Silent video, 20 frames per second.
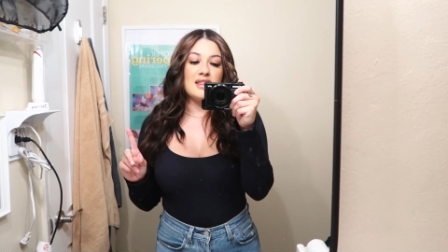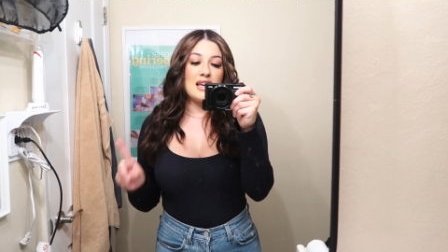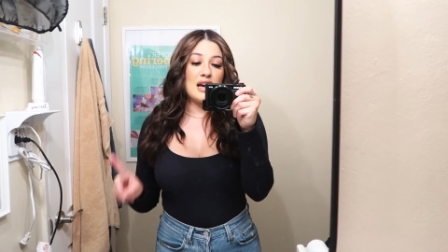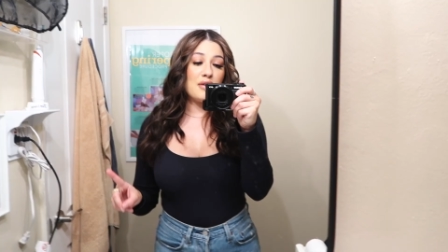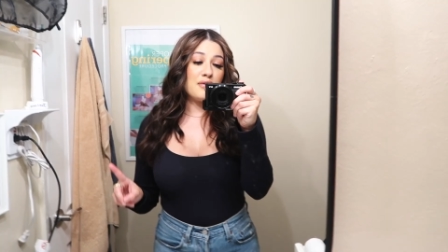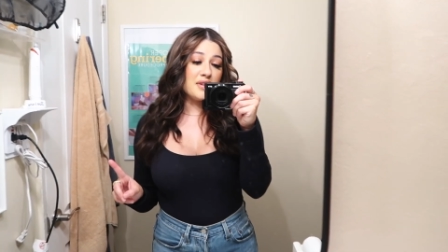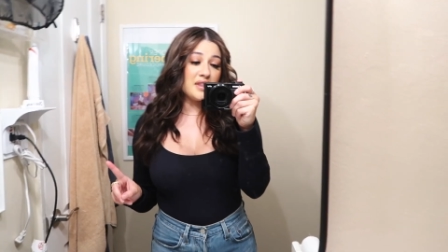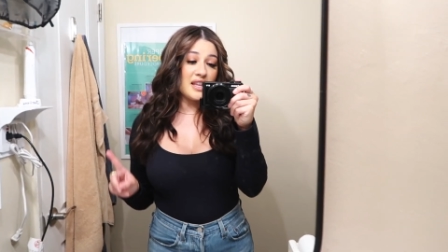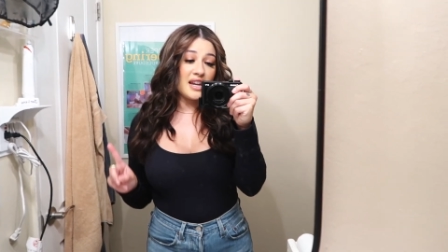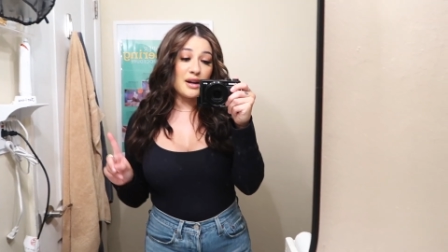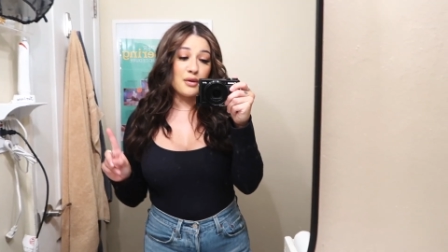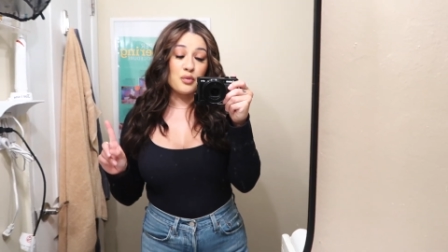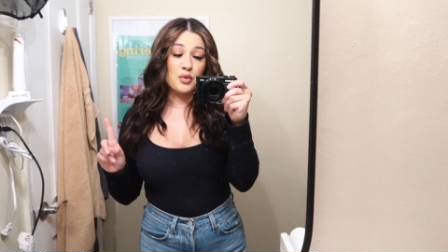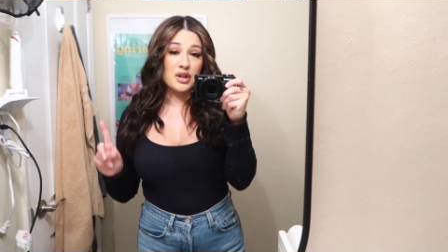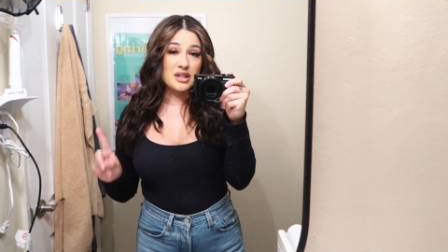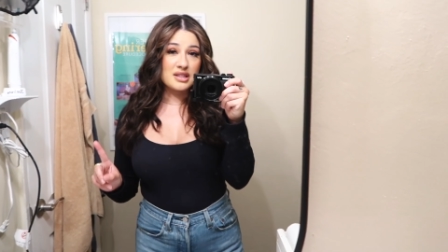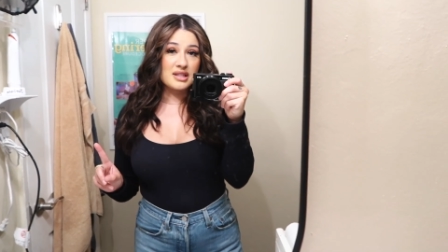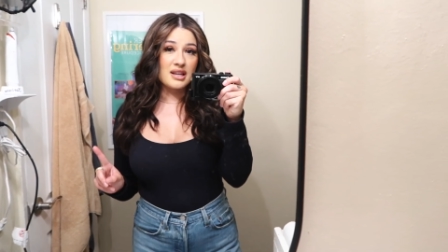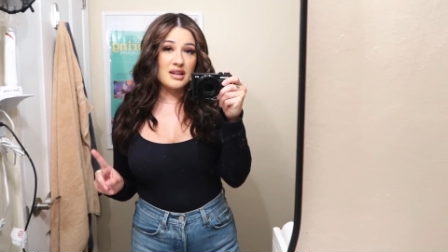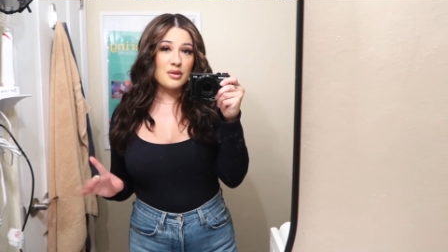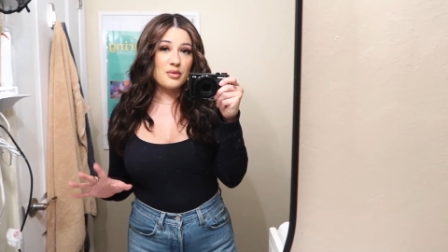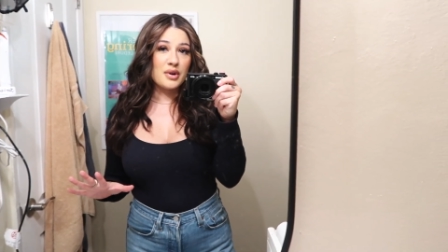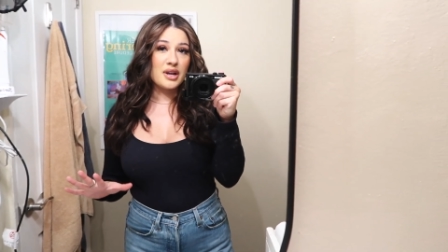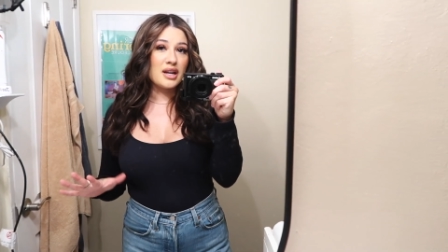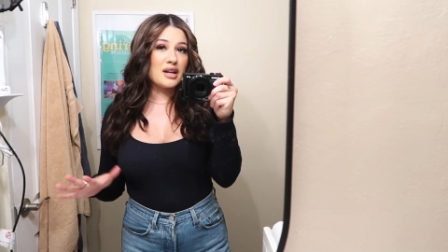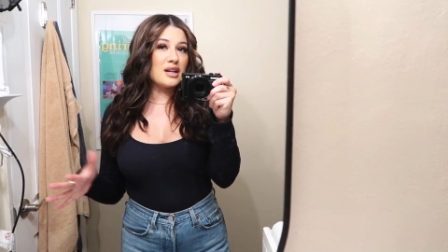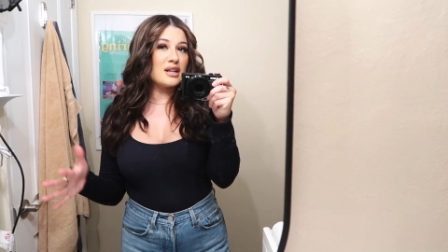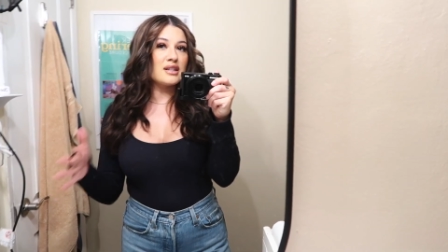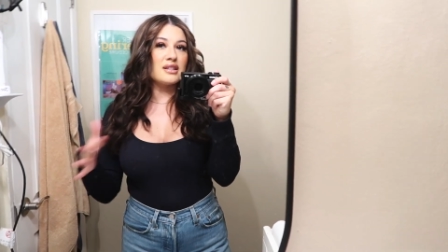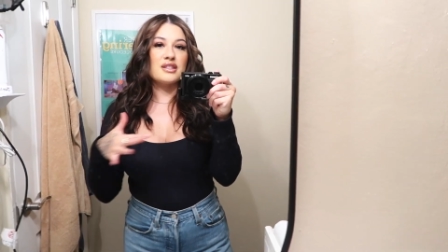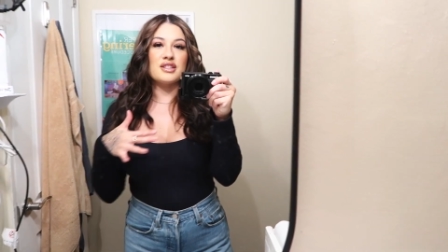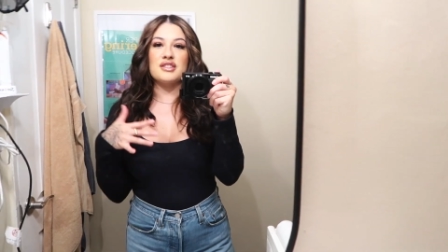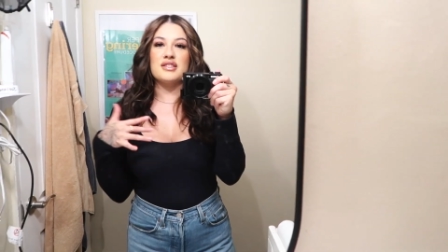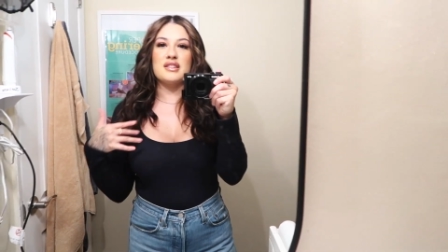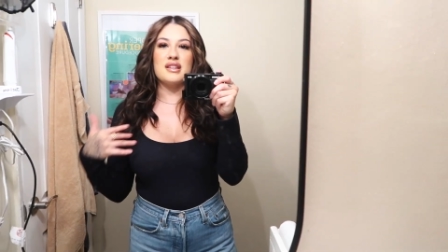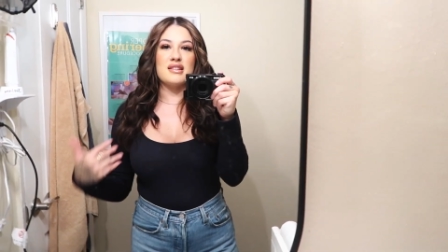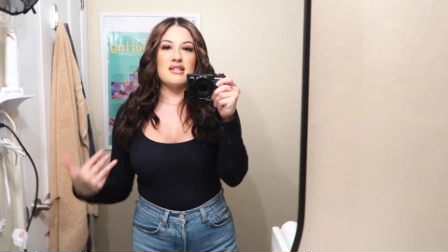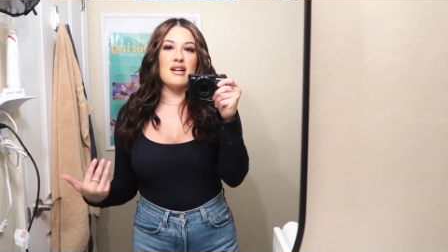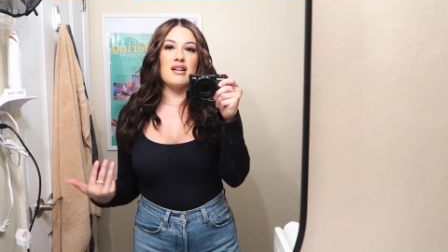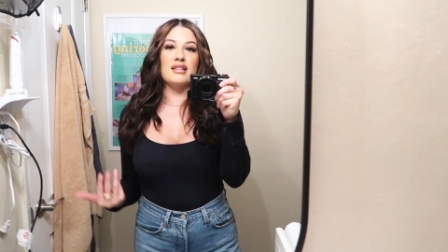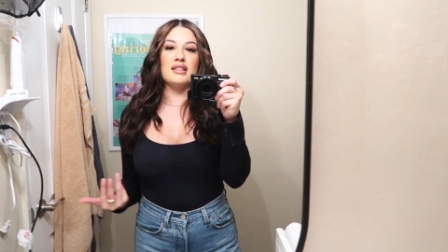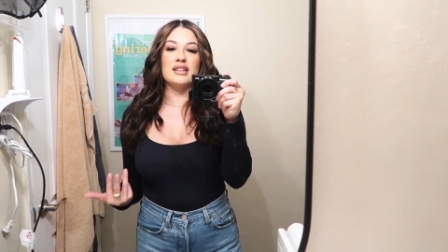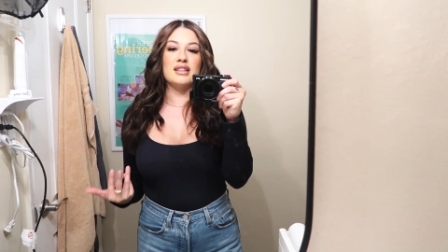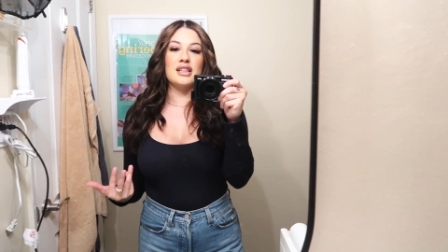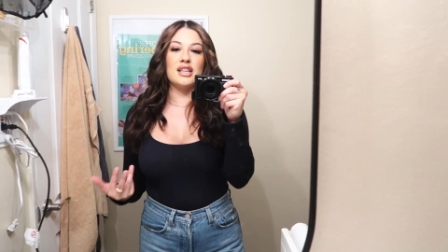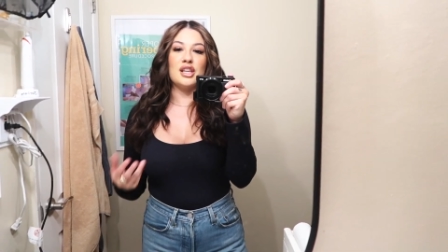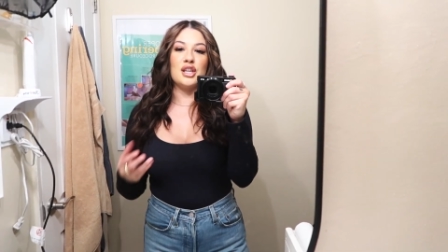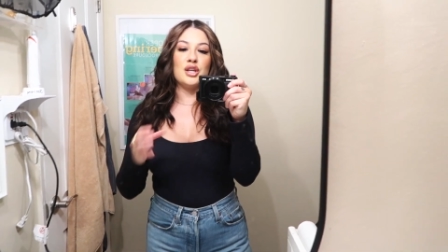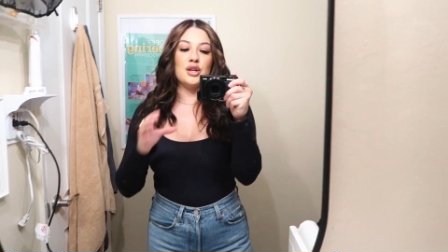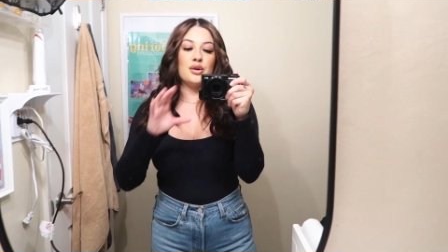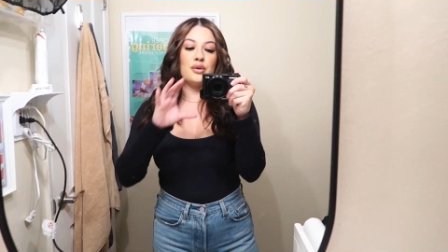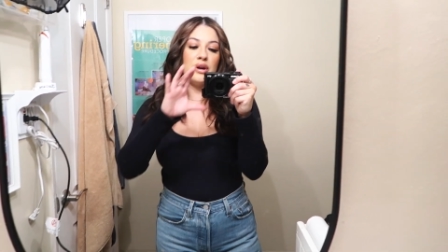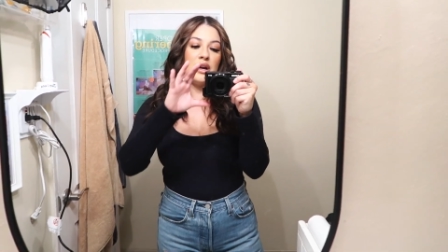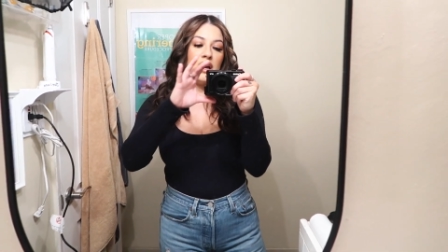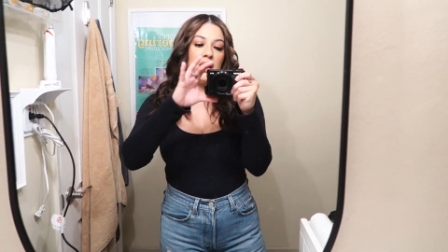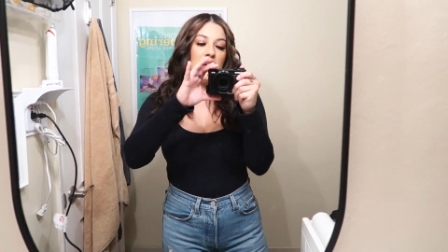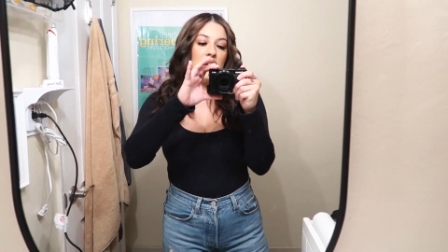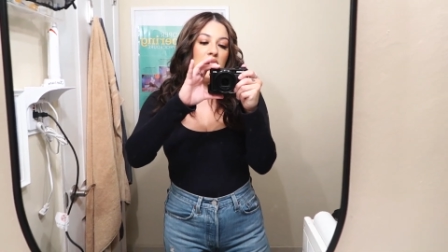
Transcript: The outfit that I was gonna wear just did not look cute.